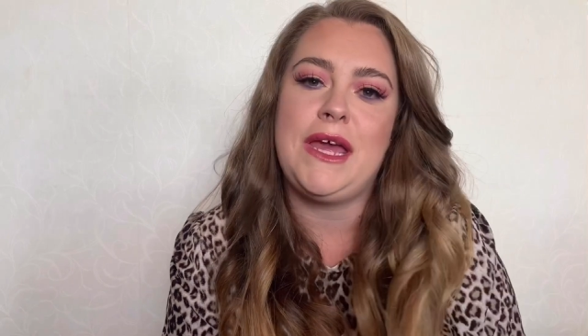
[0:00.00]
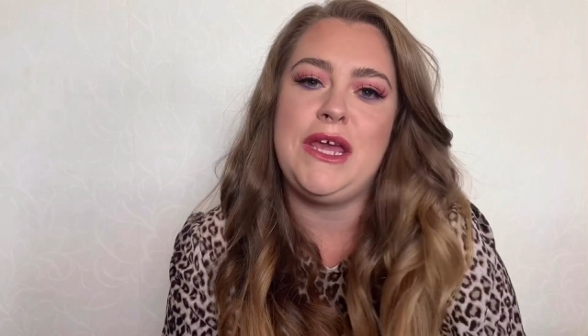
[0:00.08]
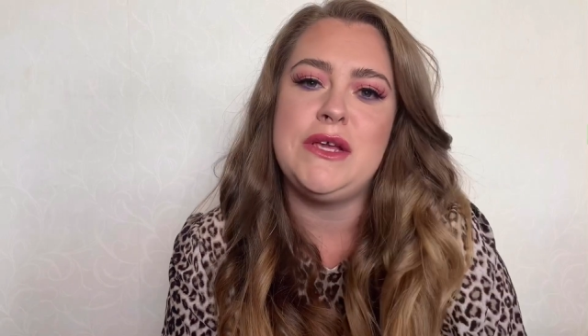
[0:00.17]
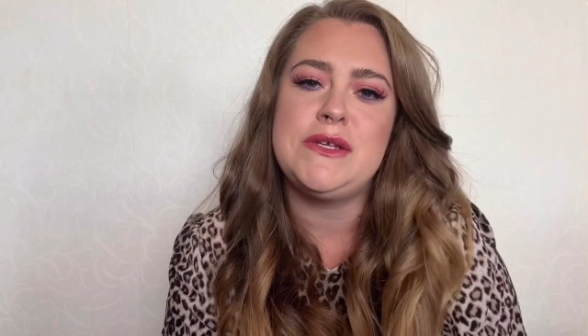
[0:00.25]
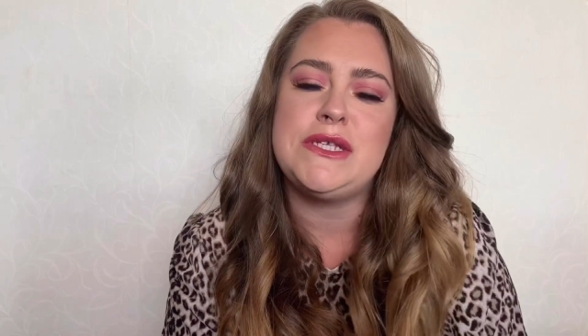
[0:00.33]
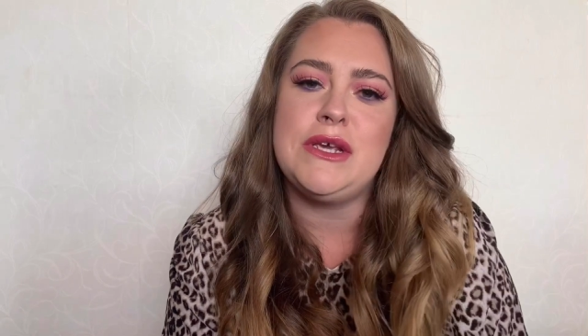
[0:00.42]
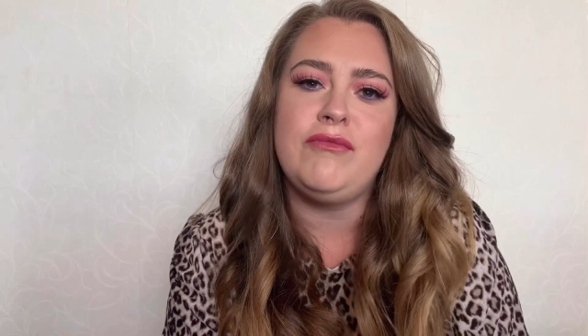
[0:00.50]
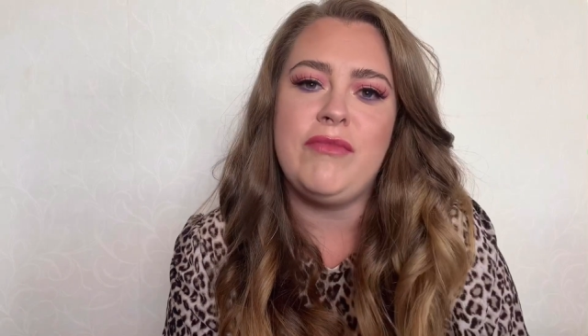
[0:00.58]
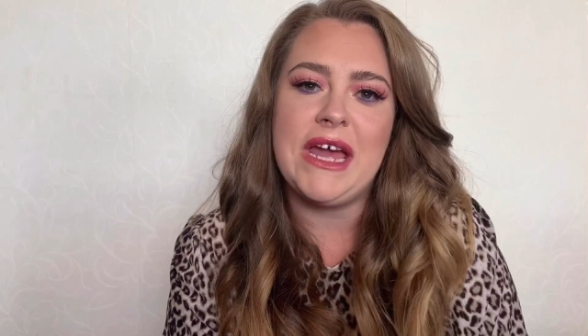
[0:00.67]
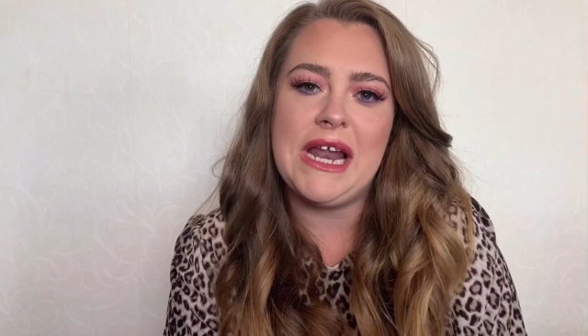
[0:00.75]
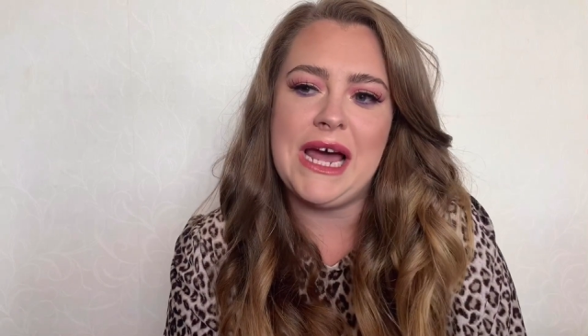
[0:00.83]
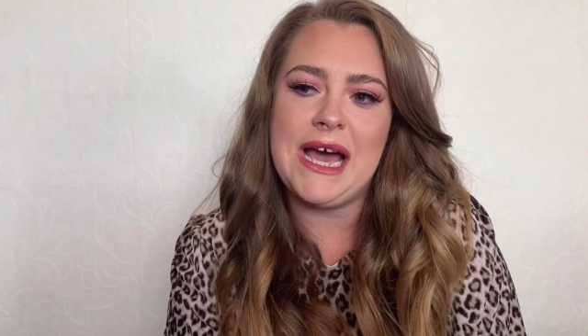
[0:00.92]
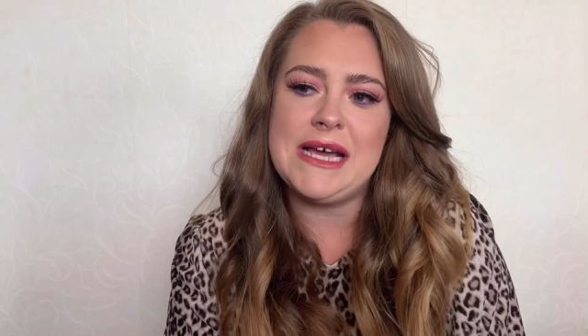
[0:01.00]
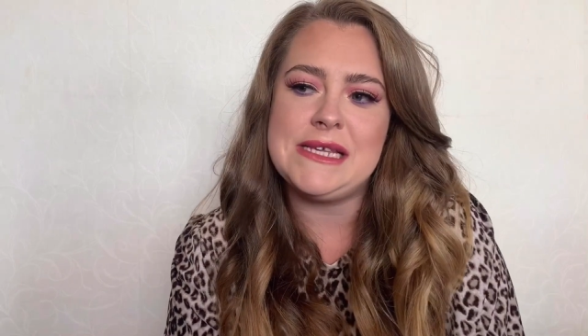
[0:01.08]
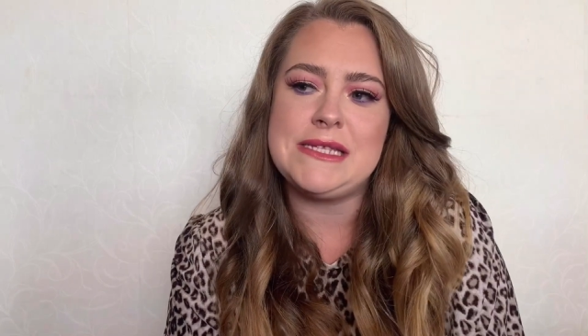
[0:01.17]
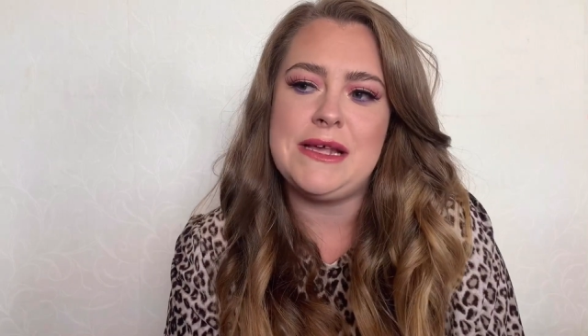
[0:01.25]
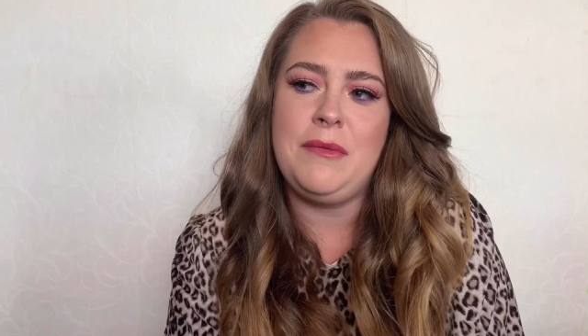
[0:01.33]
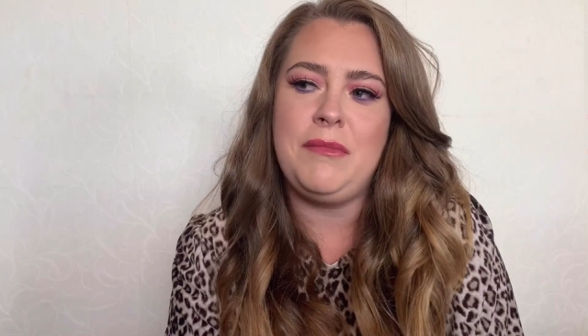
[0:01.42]
you soon realise
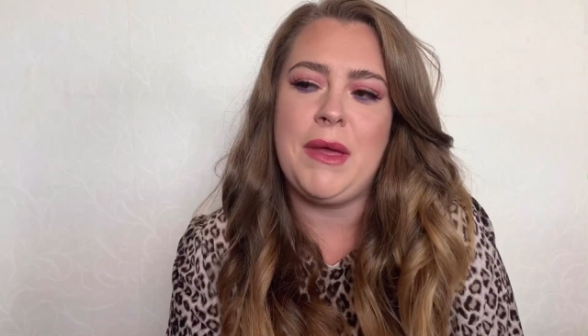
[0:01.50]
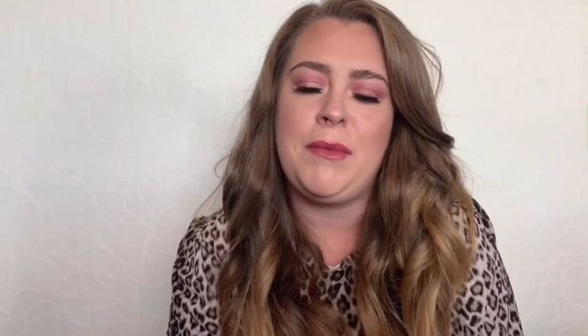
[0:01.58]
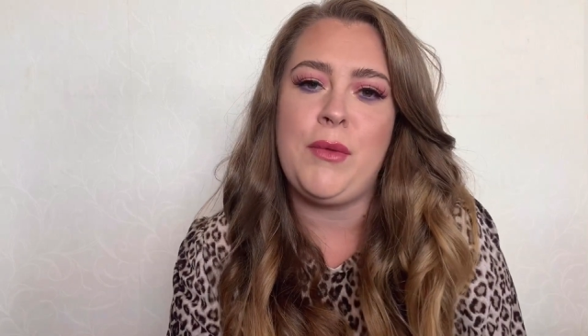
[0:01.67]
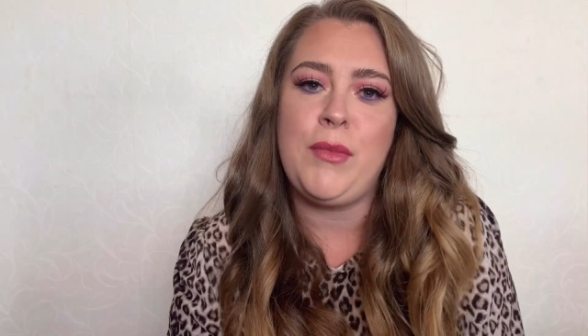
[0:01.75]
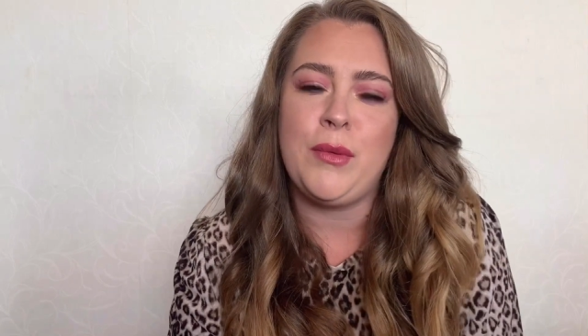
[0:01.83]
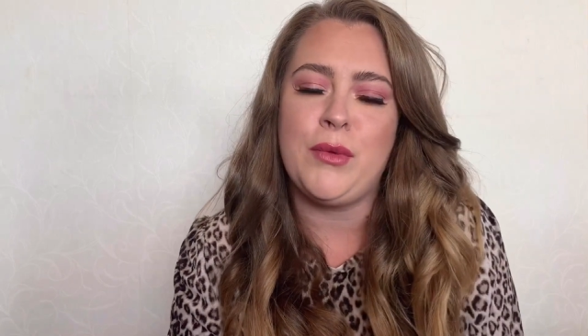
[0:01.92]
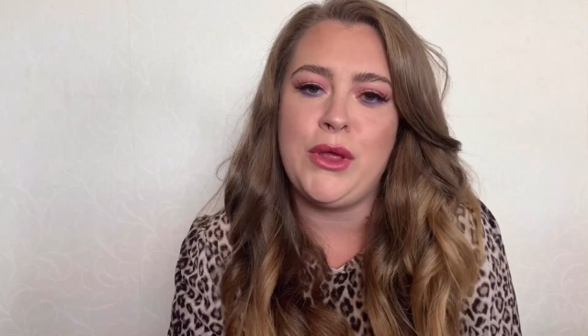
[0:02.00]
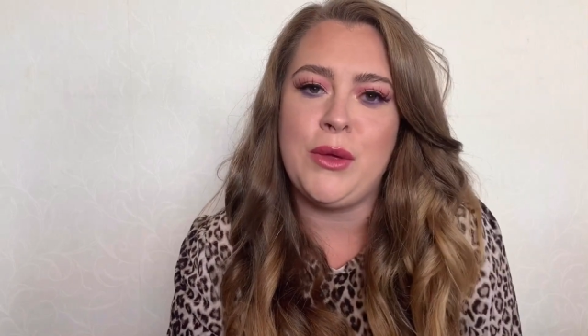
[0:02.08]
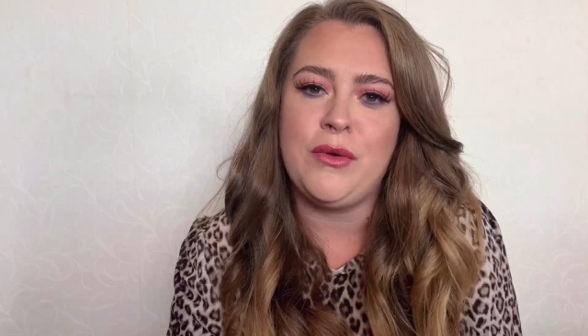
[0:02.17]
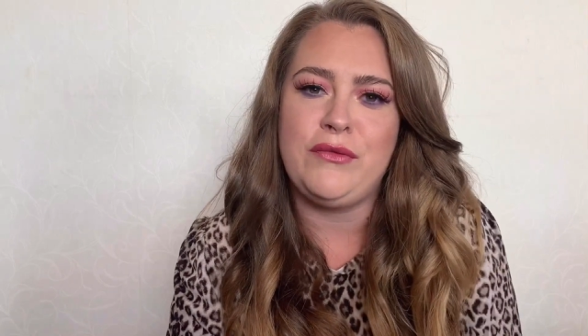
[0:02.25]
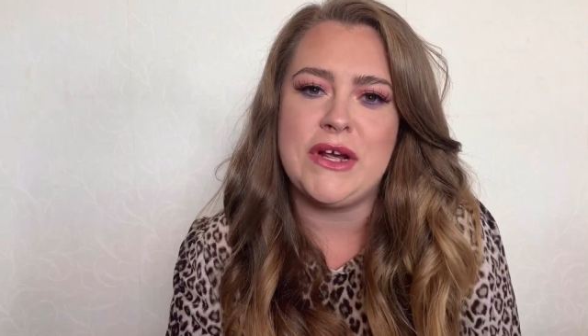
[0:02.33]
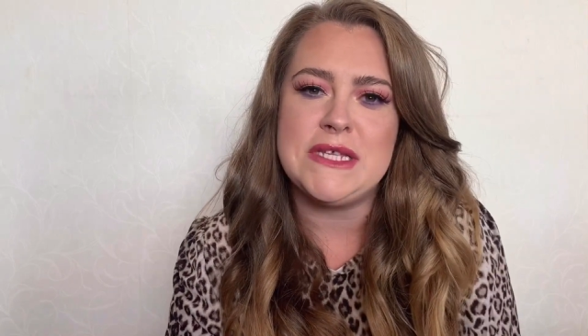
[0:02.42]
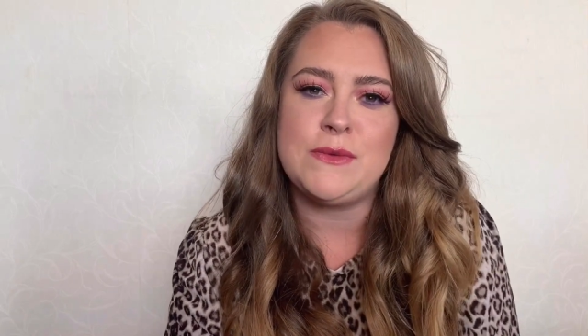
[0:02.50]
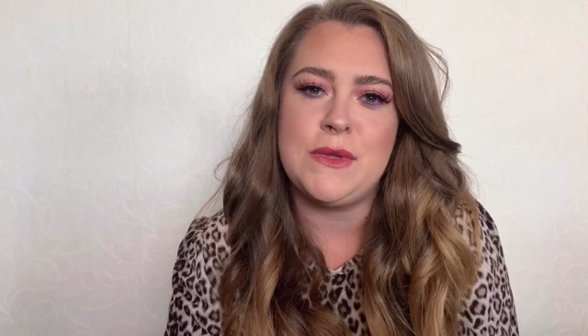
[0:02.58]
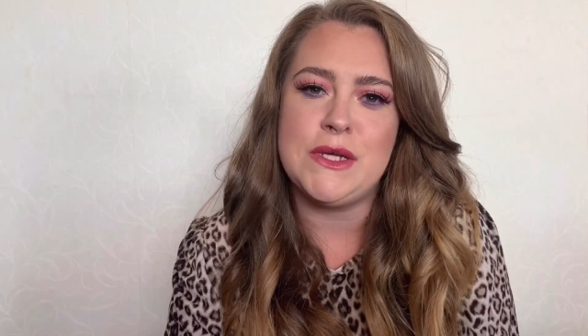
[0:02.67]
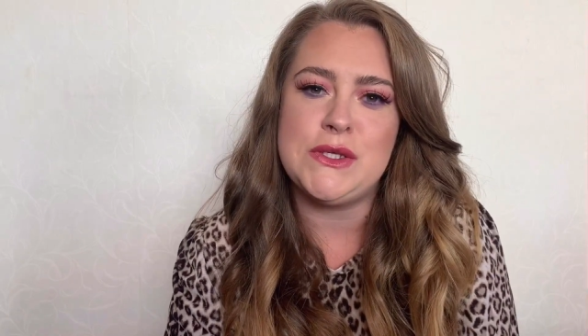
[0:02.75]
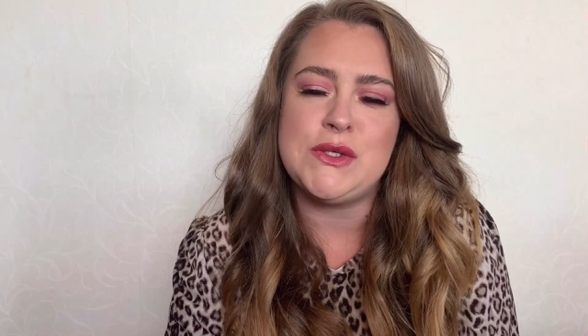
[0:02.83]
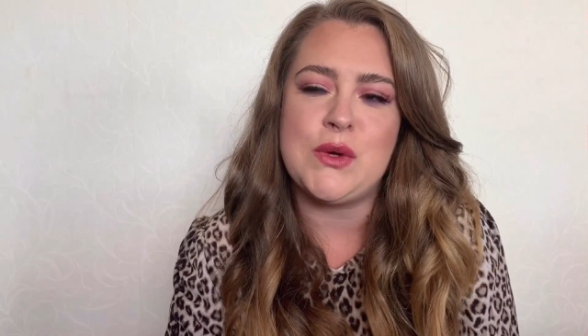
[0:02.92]
that maybe people you were friends with
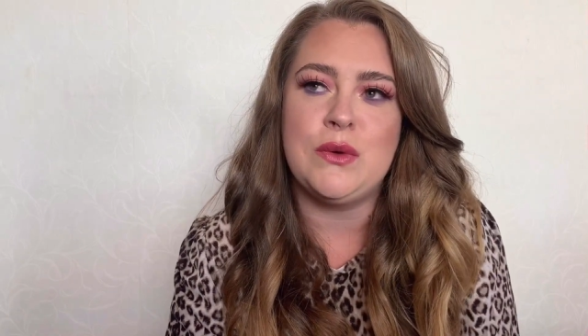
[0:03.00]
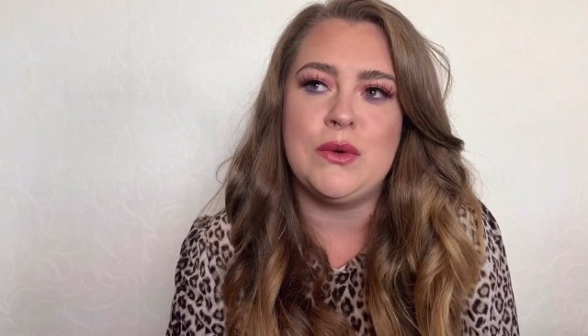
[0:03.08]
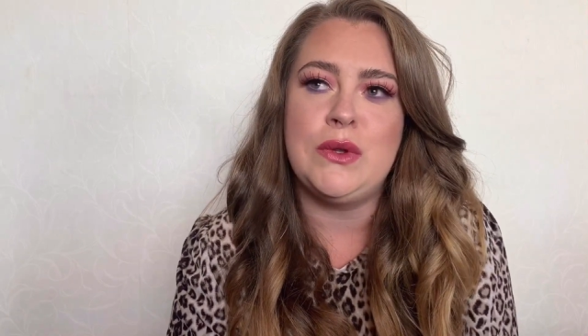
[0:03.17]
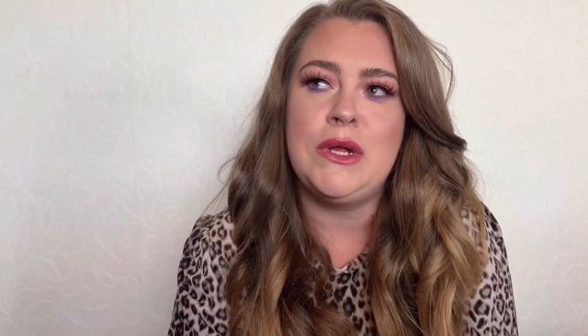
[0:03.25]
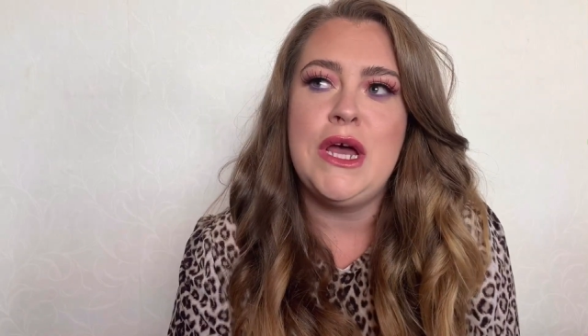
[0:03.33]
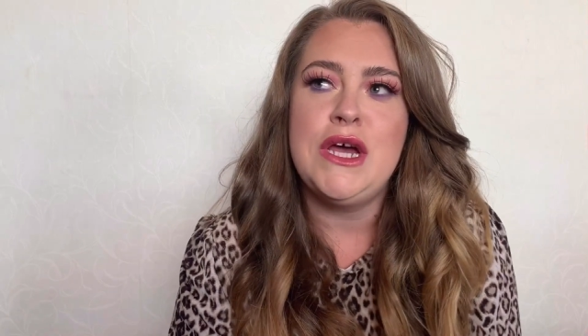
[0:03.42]
in school